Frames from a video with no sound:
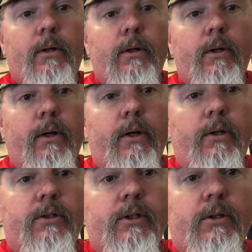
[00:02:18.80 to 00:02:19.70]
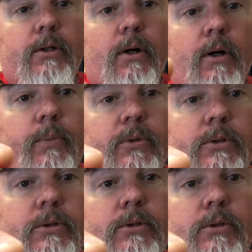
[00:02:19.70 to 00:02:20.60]
and you can see the
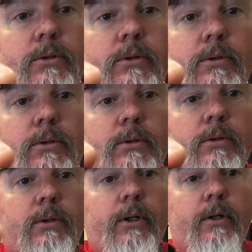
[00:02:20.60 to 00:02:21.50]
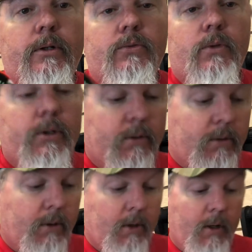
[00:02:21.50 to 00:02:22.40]
compass there as well.
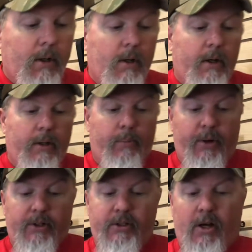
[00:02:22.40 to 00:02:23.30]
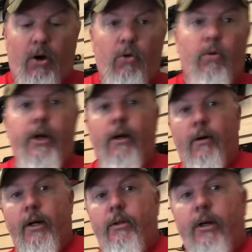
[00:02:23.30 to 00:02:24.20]
It appears it's got an O-ring
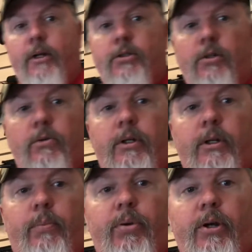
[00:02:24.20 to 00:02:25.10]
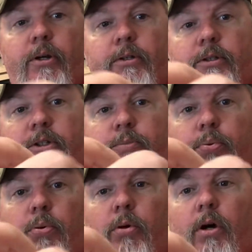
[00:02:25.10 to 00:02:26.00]
around there, so it appears that it's
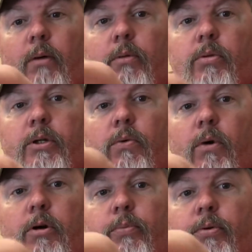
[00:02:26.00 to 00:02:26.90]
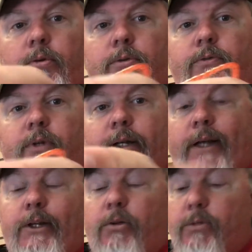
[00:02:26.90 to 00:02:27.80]
probably waterproof. I
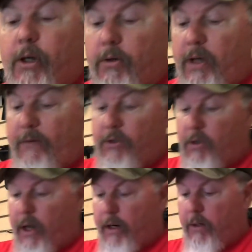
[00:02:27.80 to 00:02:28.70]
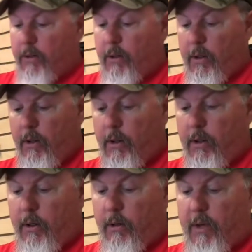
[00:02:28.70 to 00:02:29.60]
don't know, haven't tried it.
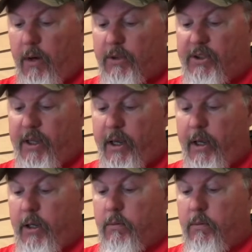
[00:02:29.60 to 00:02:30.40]
I would say